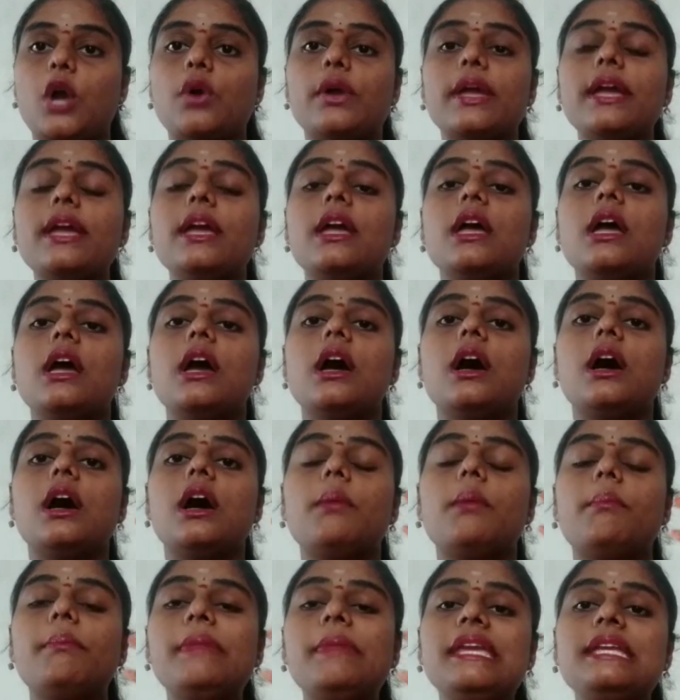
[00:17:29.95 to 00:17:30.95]
Okay,
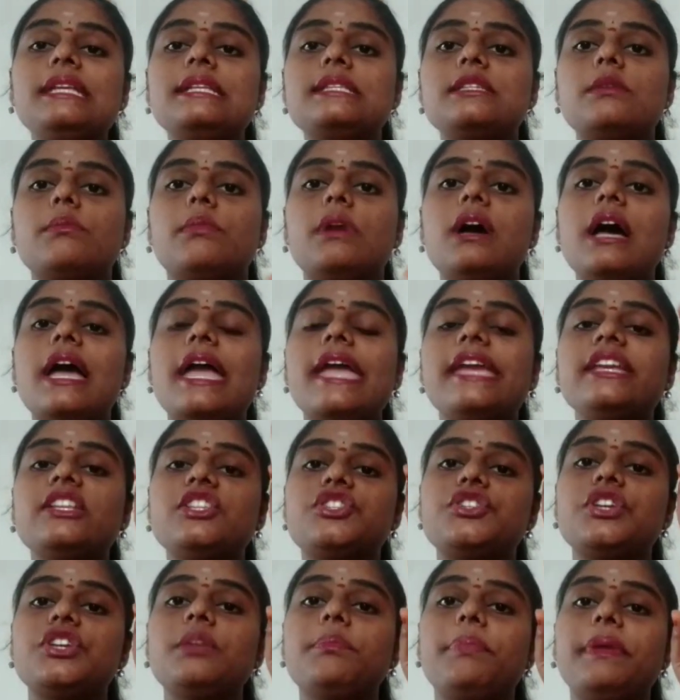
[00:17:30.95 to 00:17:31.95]
means
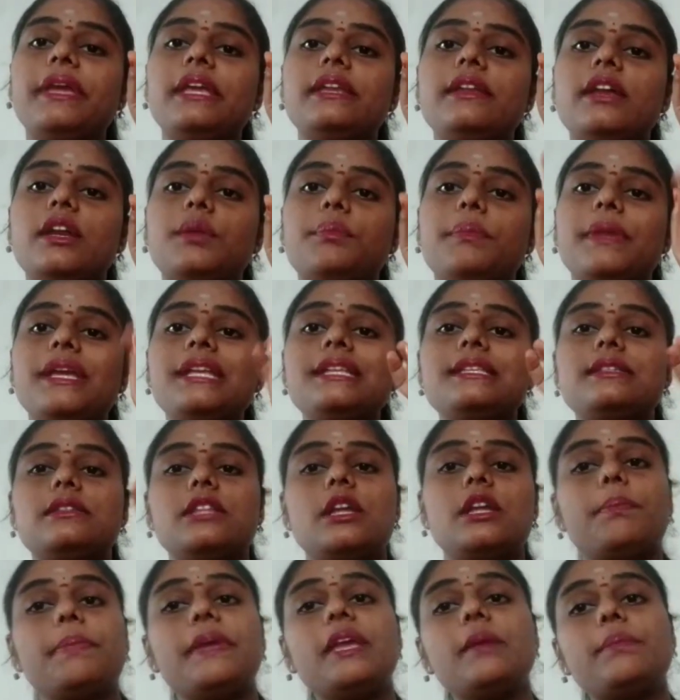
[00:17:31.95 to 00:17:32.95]
ancient period
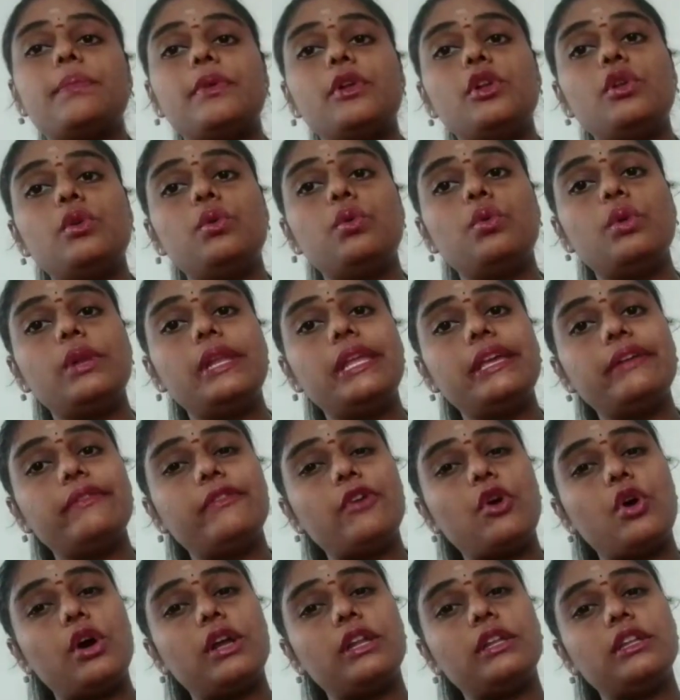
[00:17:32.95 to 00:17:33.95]
means the people who
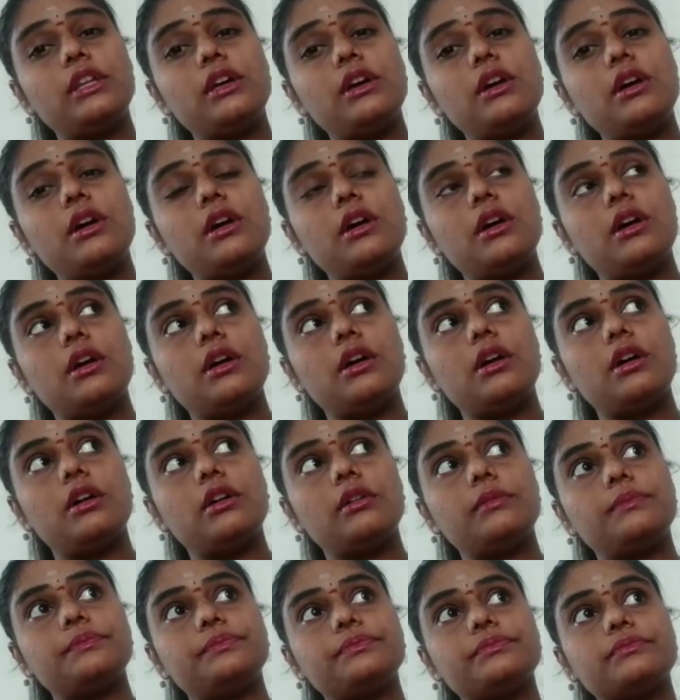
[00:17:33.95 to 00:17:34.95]
live on
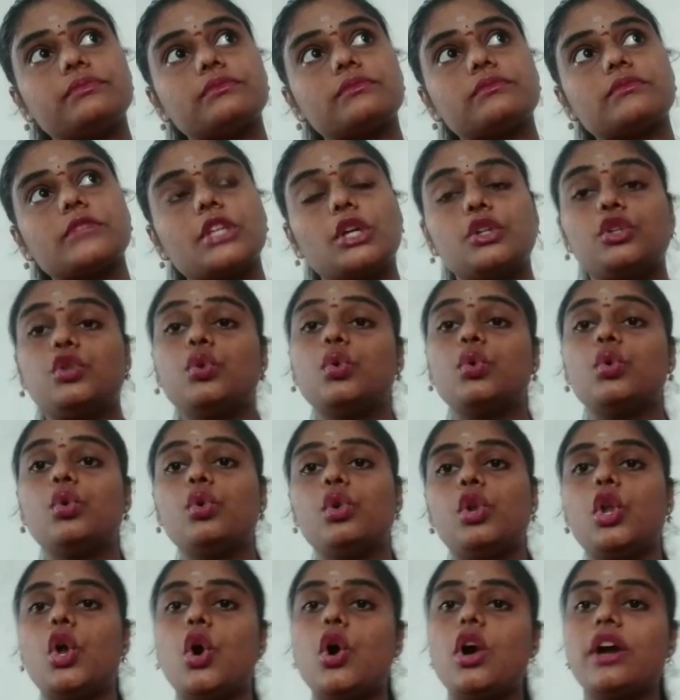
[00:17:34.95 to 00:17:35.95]
the
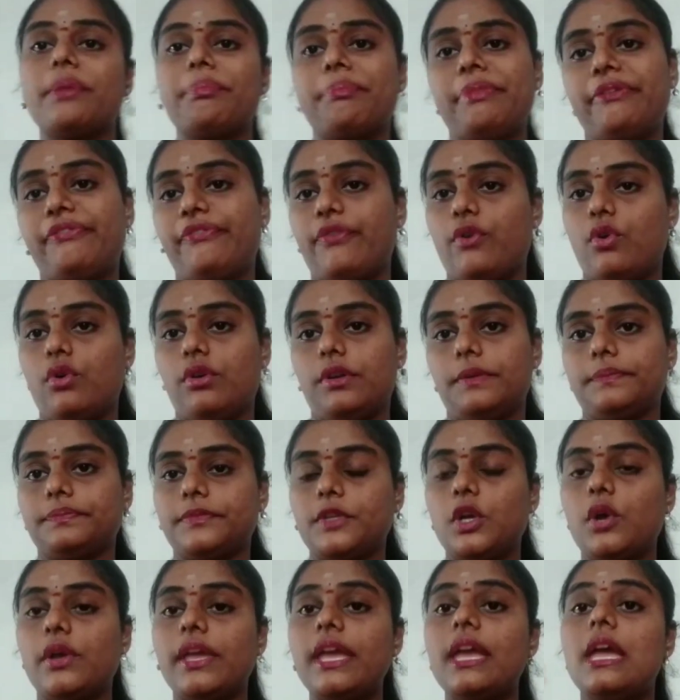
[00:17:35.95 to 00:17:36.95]
too long before.
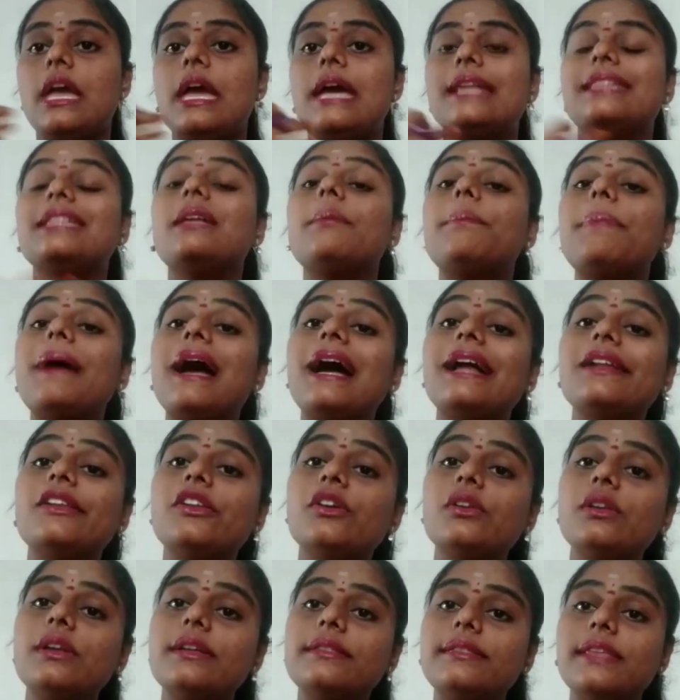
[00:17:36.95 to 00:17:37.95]
Okay, the
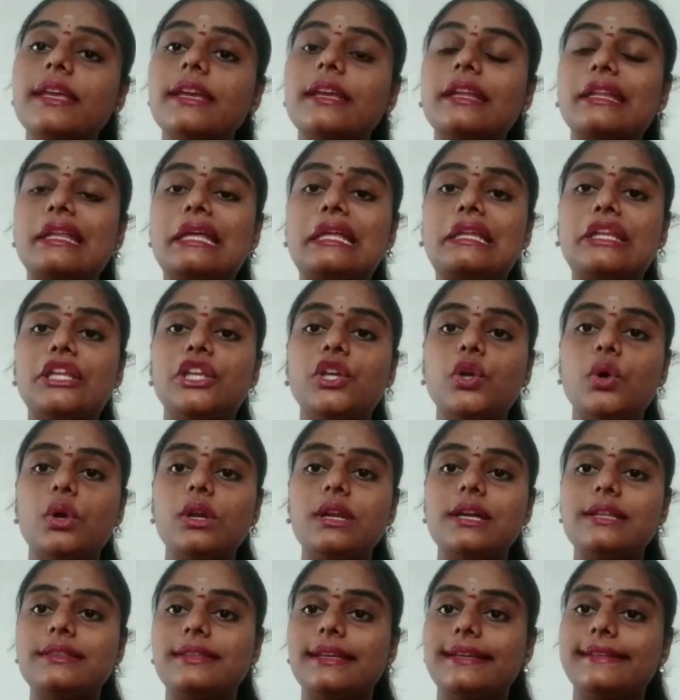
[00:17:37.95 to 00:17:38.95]
Paleolithic, the
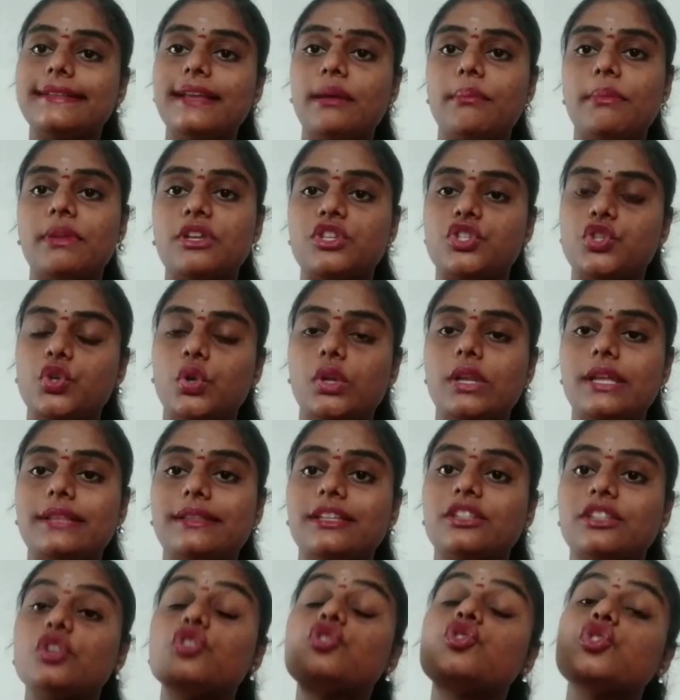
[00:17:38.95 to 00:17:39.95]
Neolithic, the
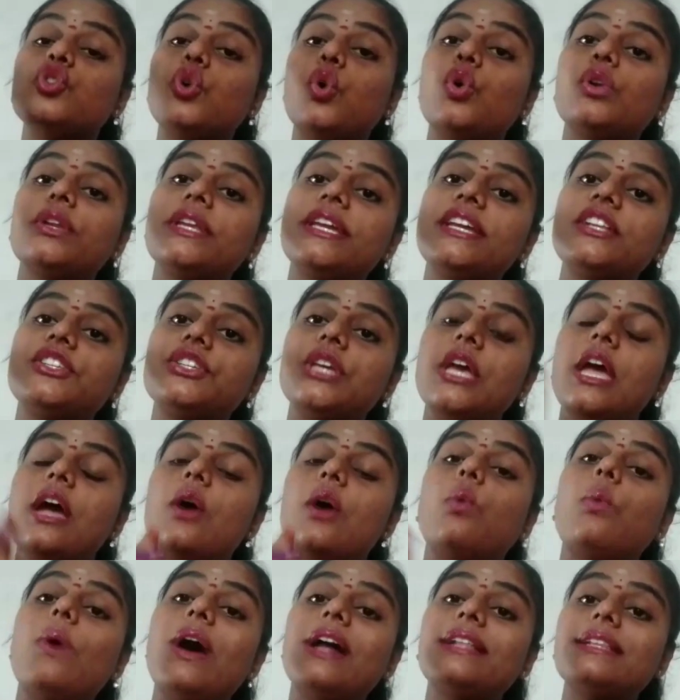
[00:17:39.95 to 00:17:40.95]
Mesolithic, the Stone Age,
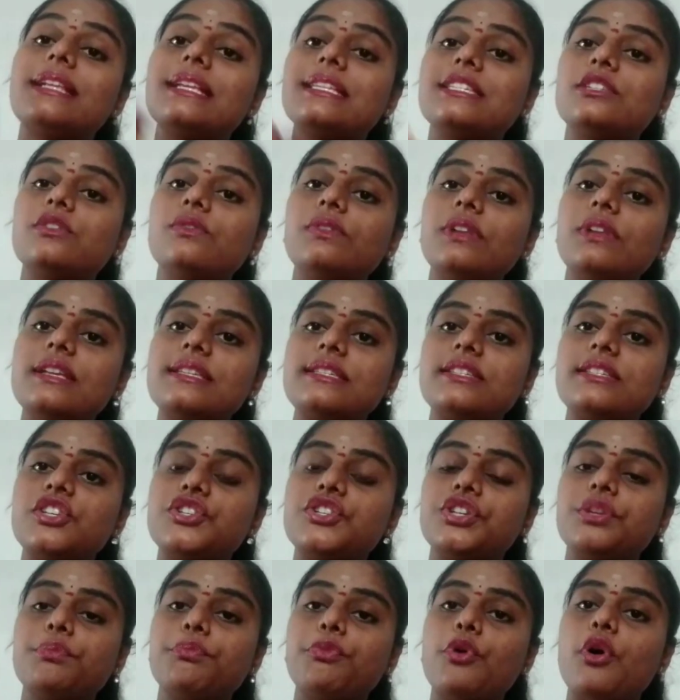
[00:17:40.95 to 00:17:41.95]
where the
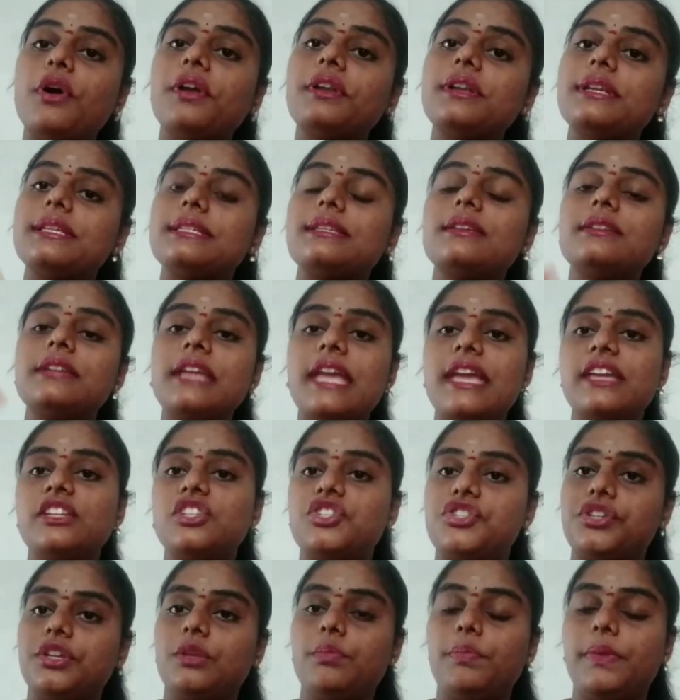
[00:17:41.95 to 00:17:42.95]
civilization born is an
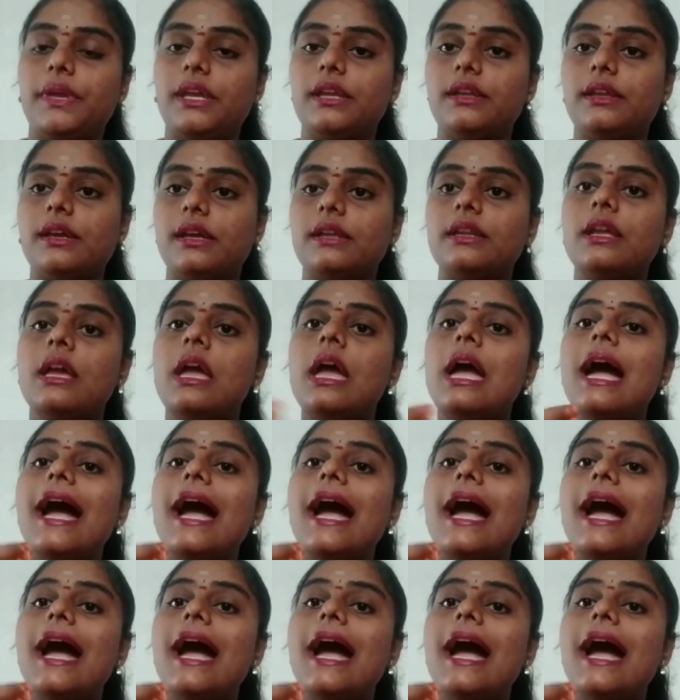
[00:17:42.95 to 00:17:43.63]
ancient period.